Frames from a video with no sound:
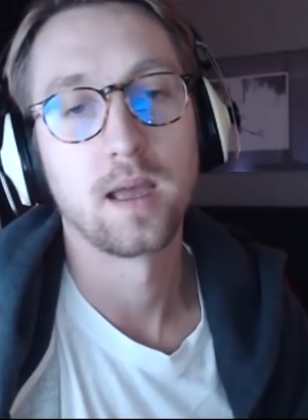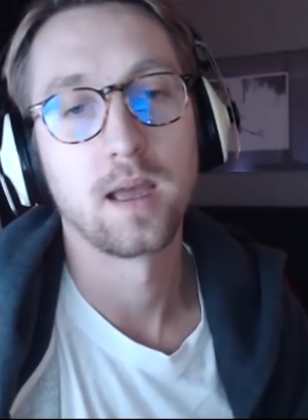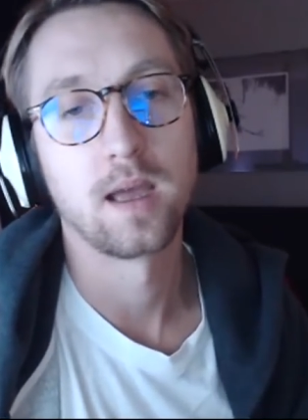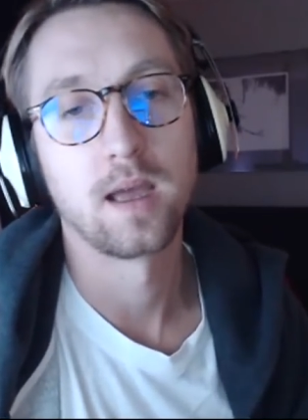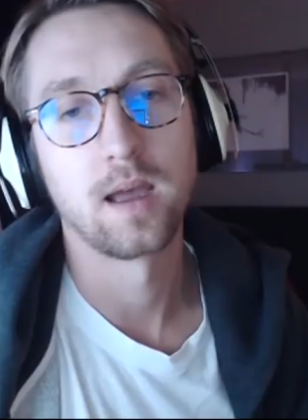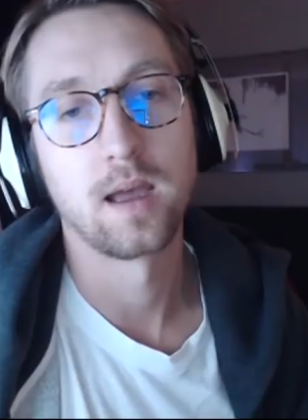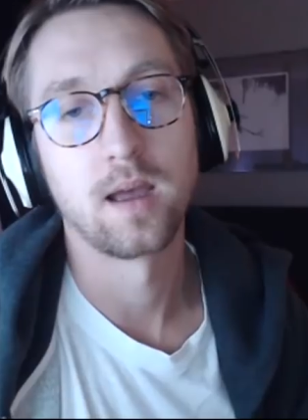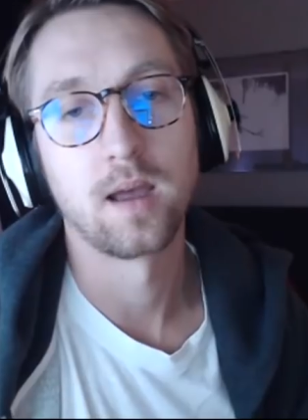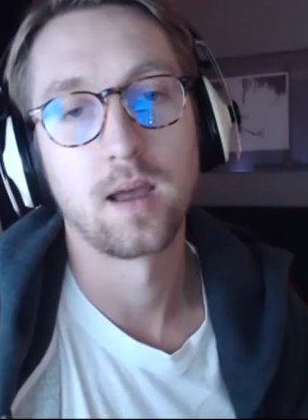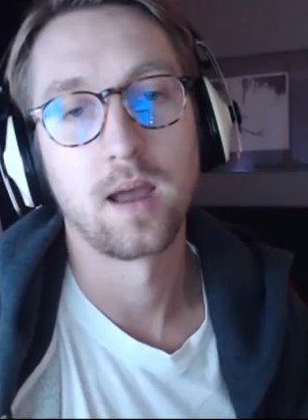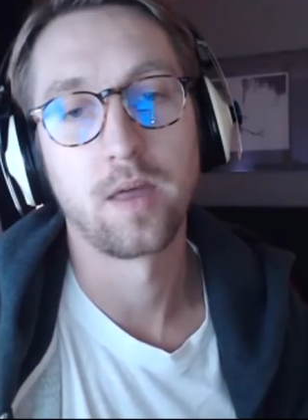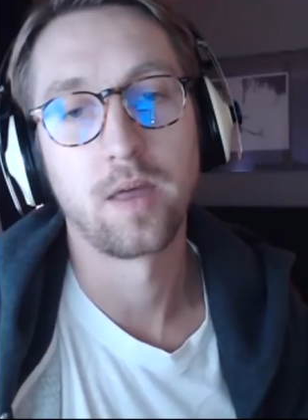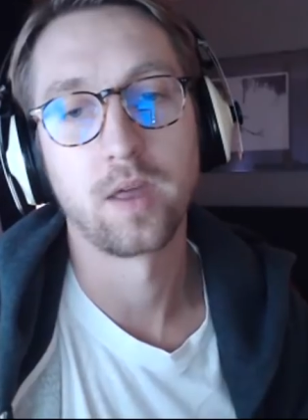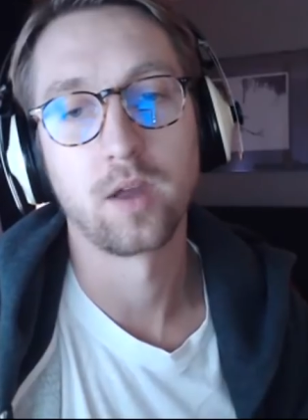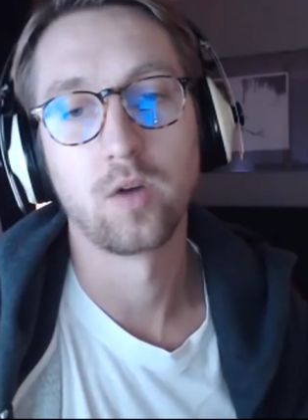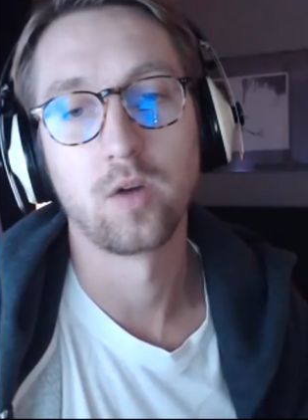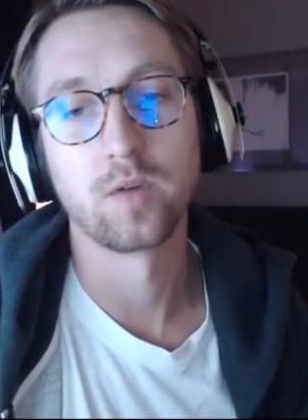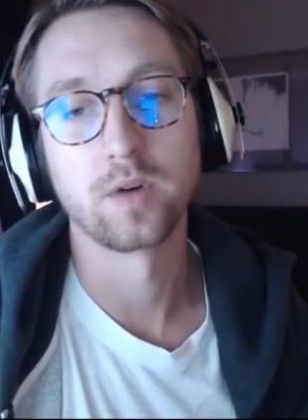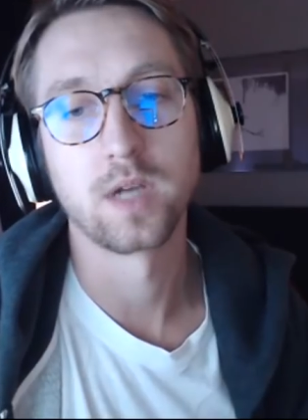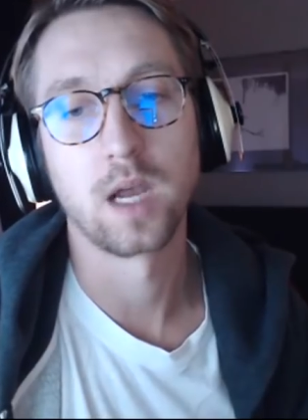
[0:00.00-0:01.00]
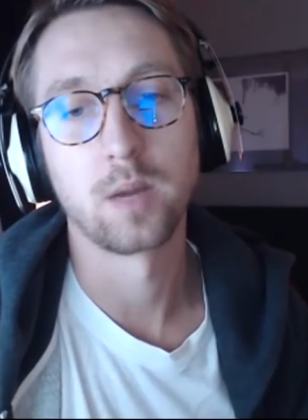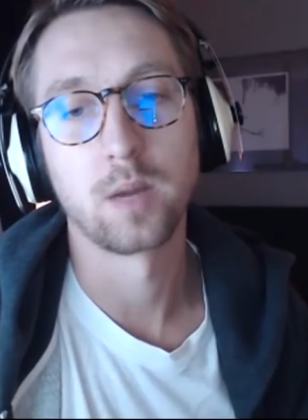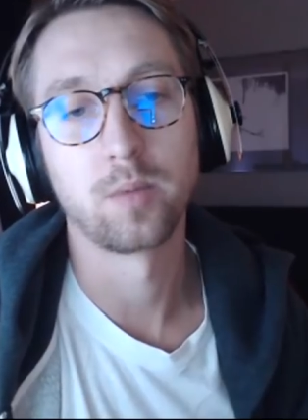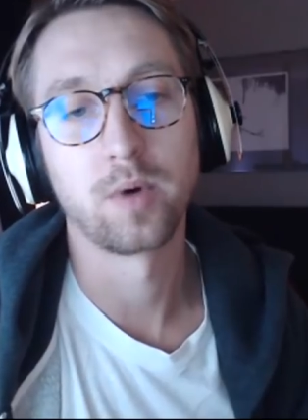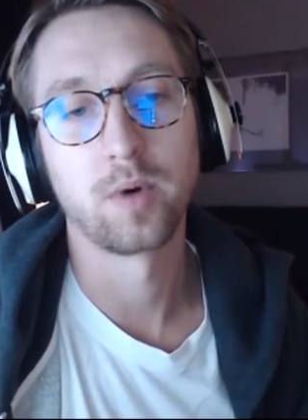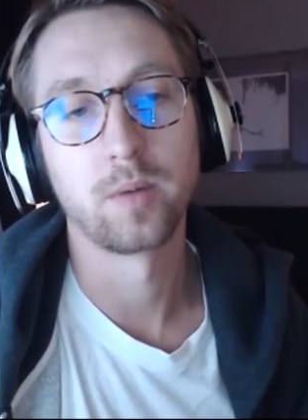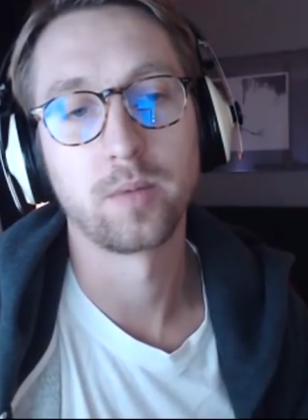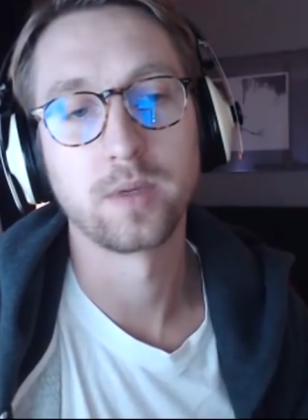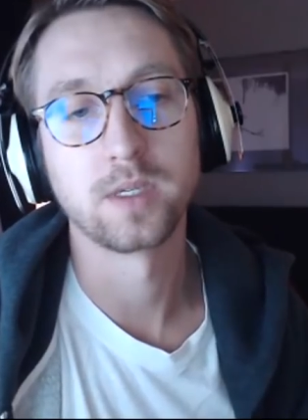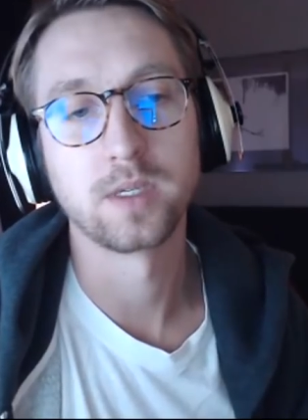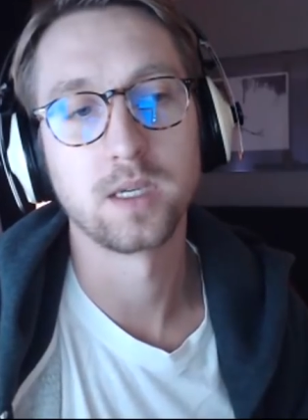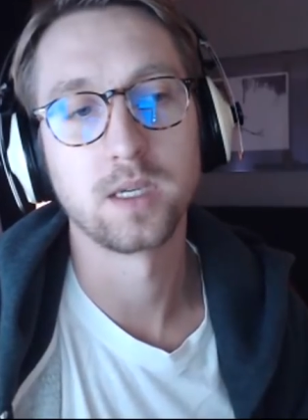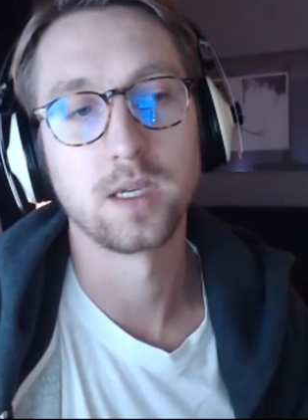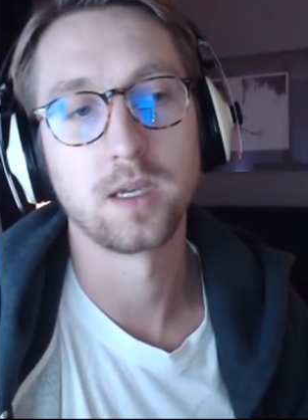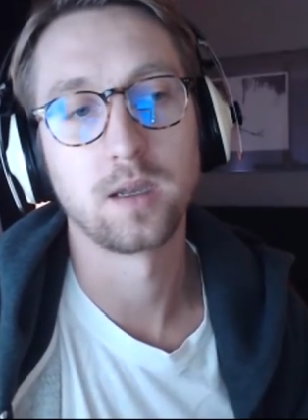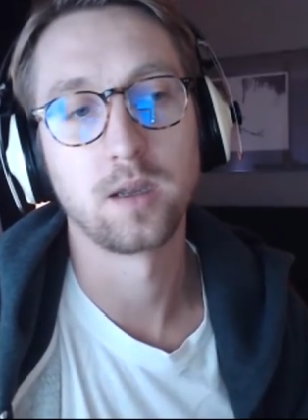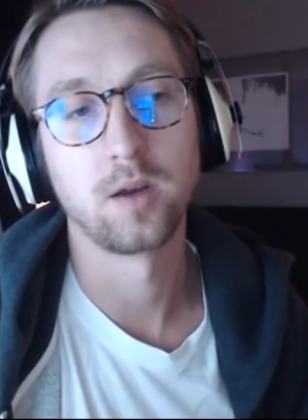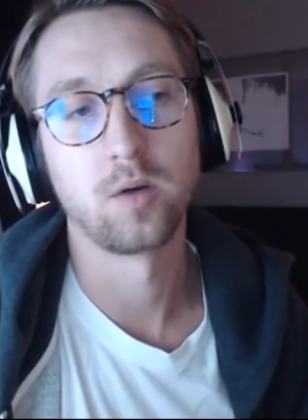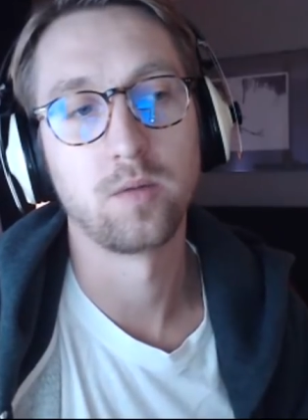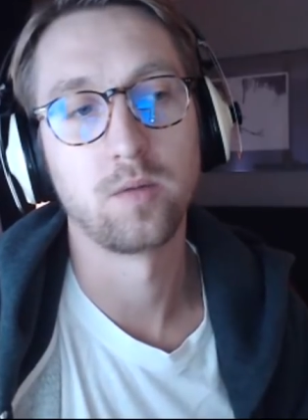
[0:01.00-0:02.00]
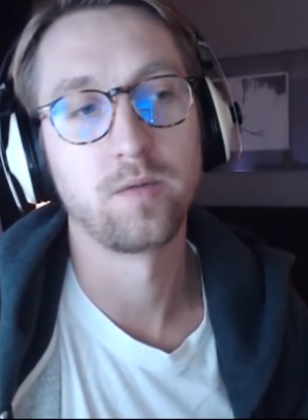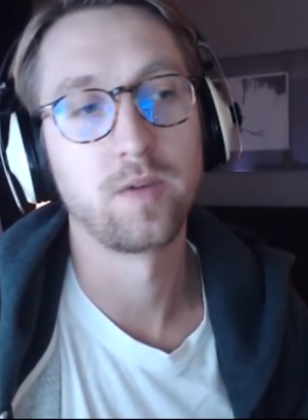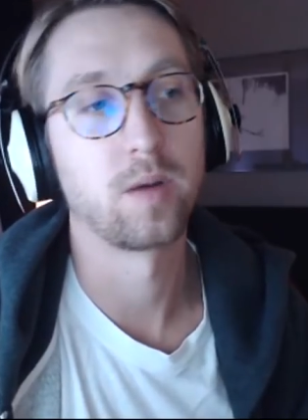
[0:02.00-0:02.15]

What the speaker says: I think over time we'll probably see